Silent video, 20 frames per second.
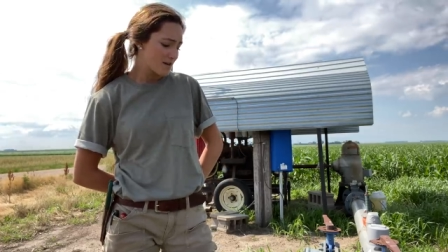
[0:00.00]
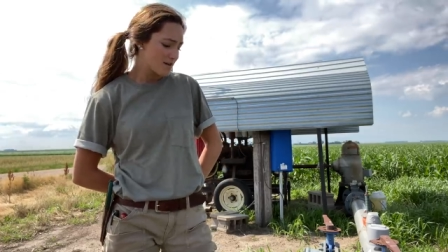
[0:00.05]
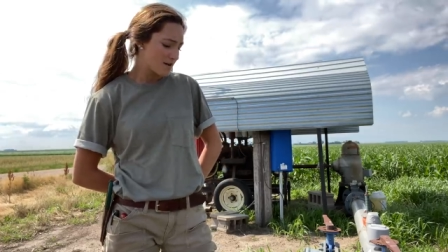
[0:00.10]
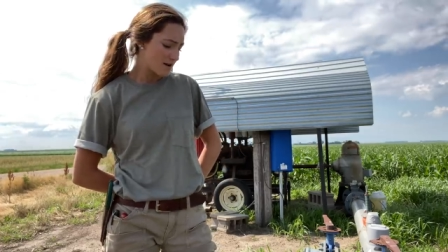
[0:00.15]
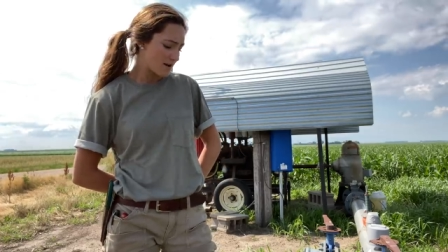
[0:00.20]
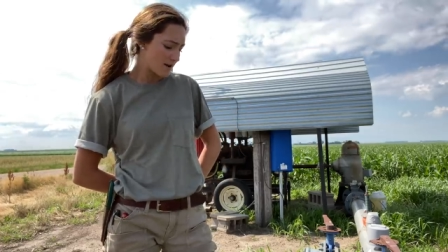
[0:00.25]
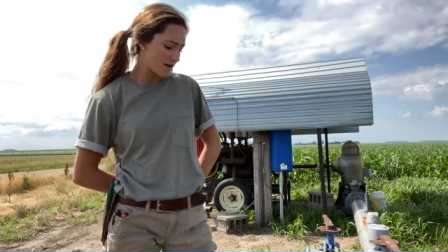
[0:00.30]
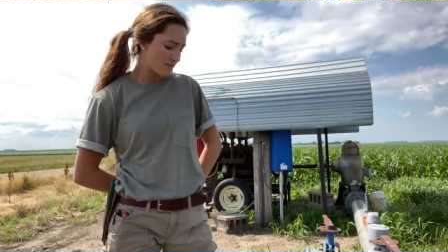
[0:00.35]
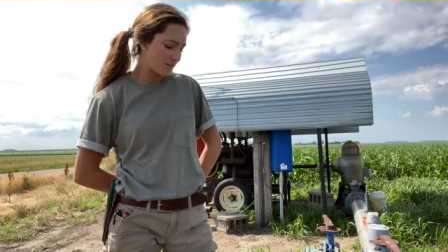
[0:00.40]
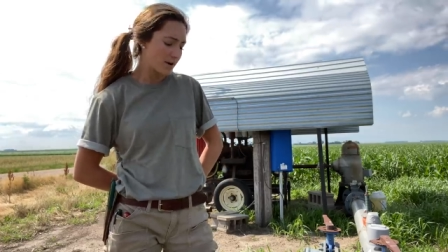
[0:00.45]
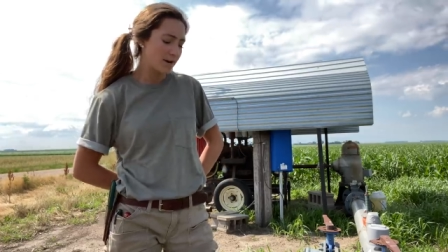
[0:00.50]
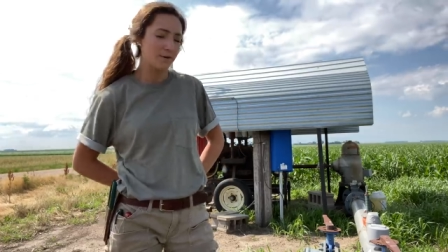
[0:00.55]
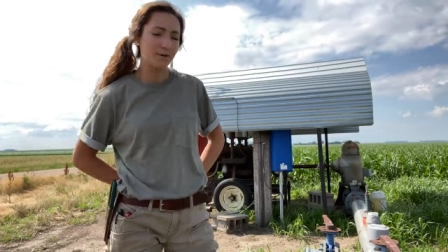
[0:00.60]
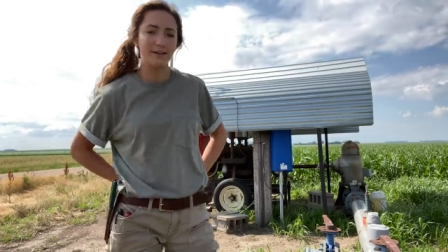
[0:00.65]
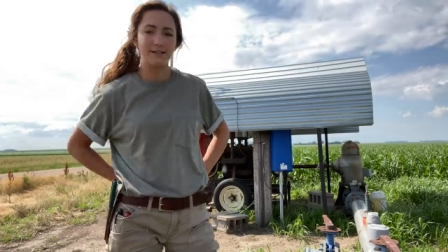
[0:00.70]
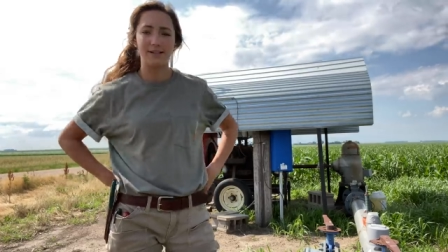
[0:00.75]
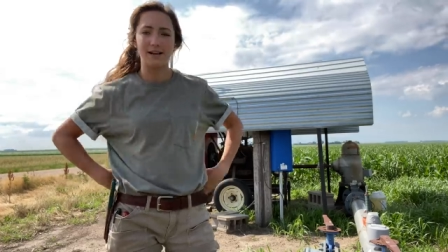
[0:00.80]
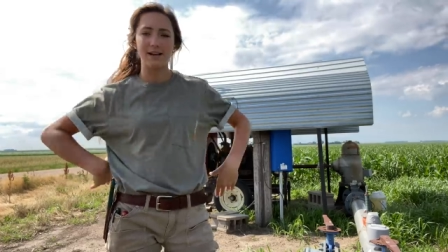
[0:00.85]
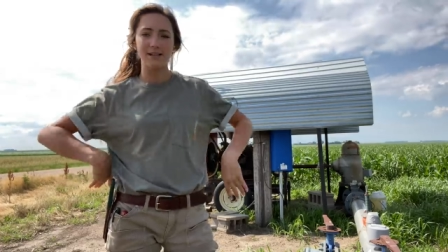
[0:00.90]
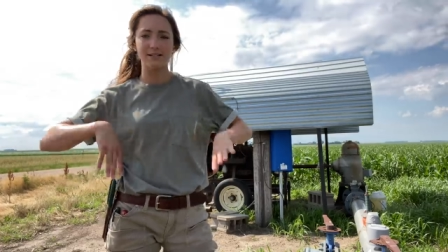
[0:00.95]
Uh, but
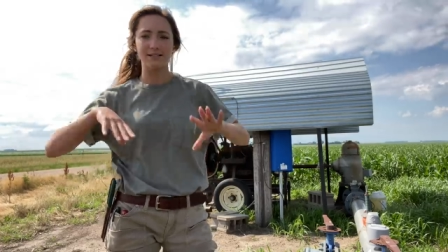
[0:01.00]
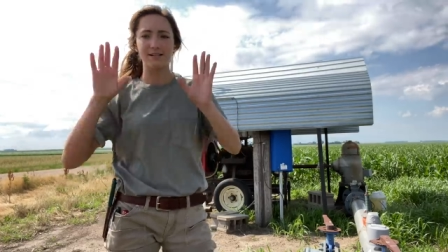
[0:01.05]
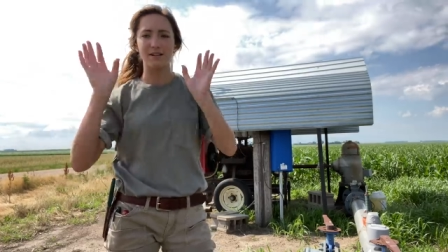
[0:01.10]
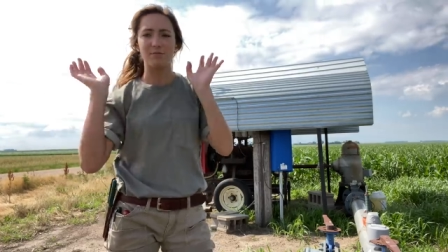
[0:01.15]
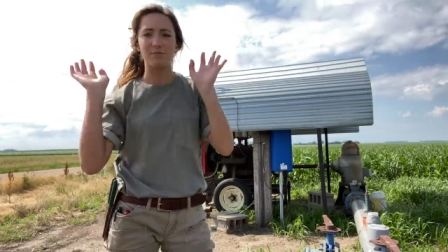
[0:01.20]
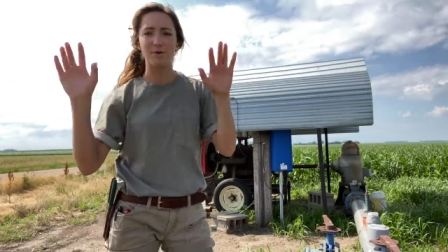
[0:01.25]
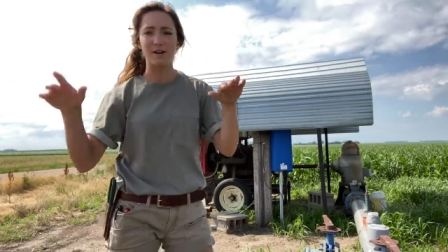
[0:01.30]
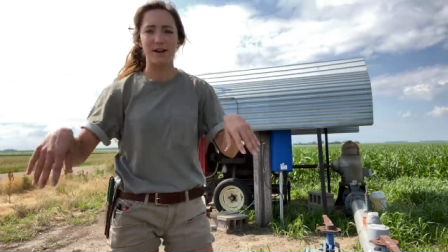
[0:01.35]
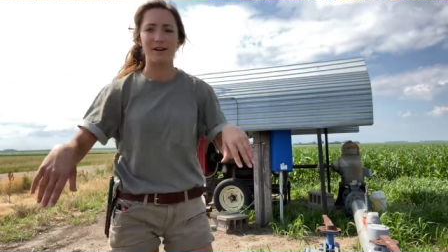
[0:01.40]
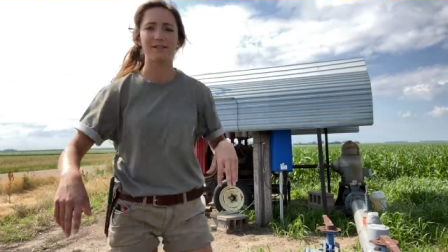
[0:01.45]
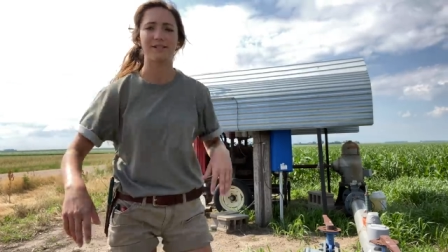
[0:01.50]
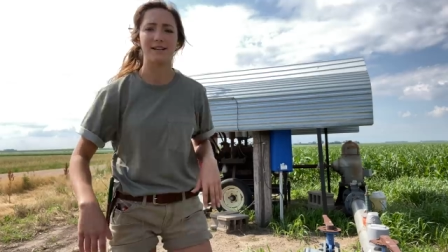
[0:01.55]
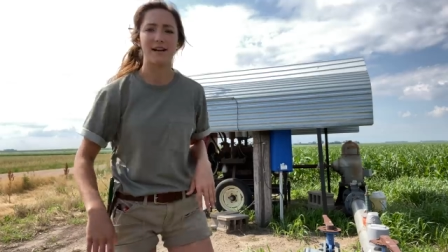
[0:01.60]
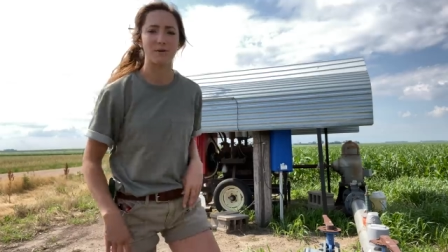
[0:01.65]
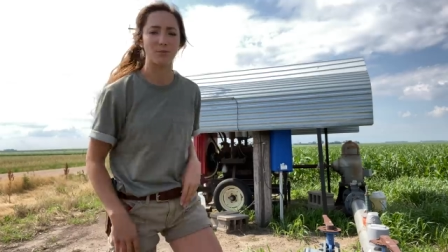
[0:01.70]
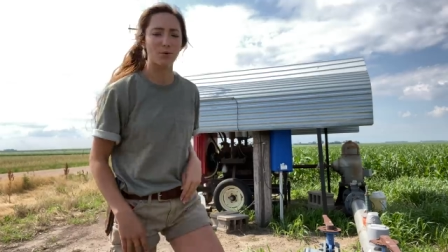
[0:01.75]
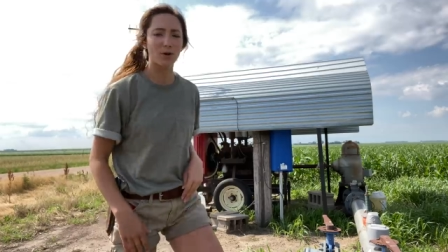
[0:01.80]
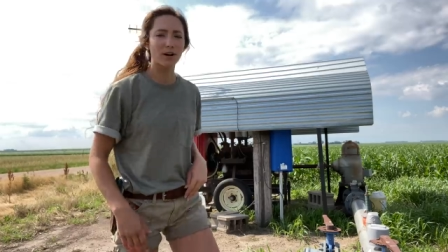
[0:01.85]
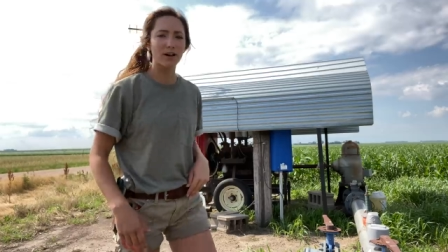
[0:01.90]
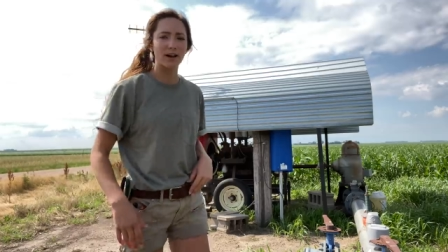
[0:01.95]
anyways, I just love being
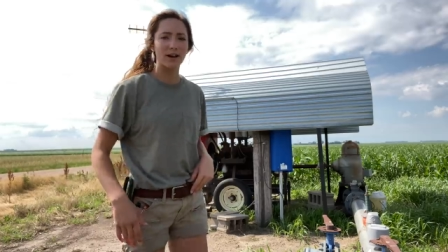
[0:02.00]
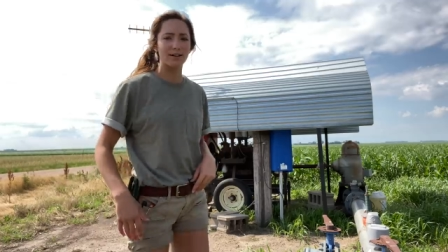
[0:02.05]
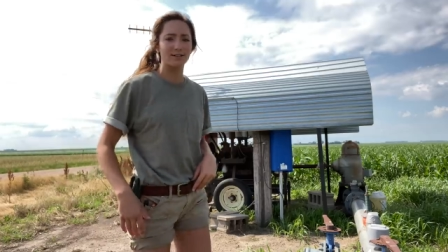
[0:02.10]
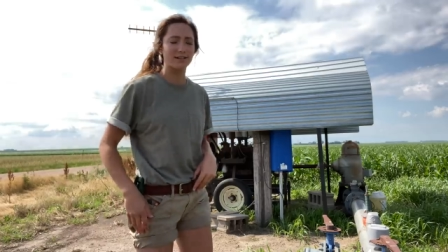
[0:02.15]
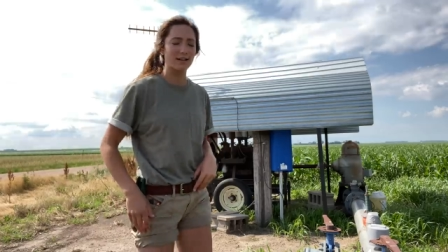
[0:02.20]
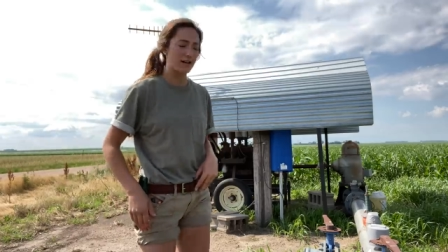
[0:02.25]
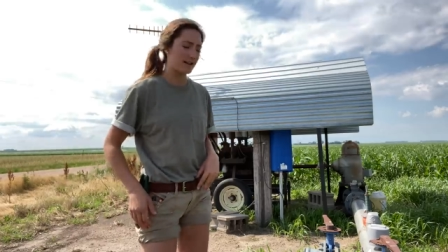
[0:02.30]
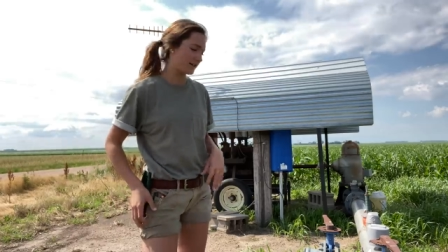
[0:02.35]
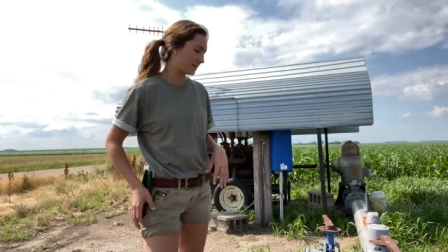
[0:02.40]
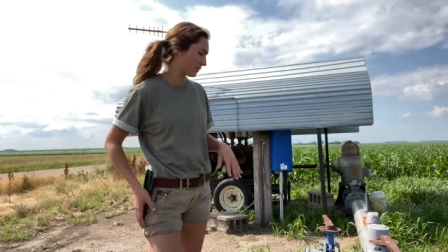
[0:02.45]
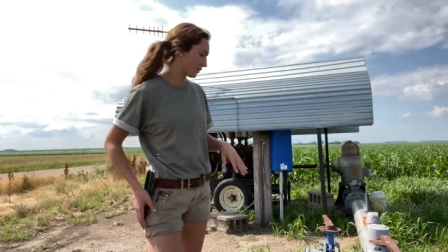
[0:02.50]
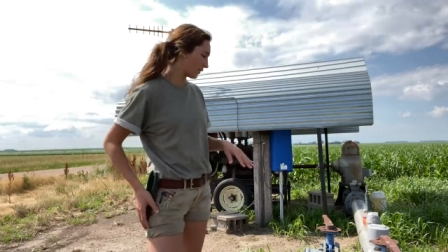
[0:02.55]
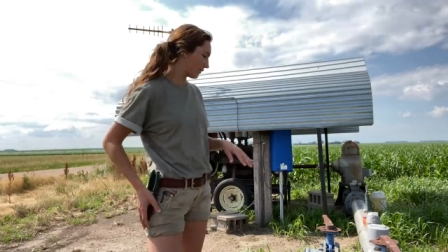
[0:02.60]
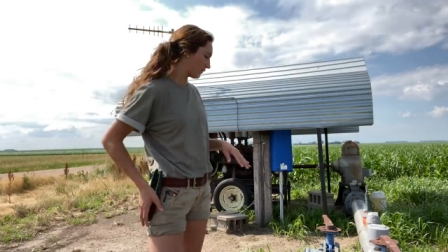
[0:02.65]
outside. Working outside is more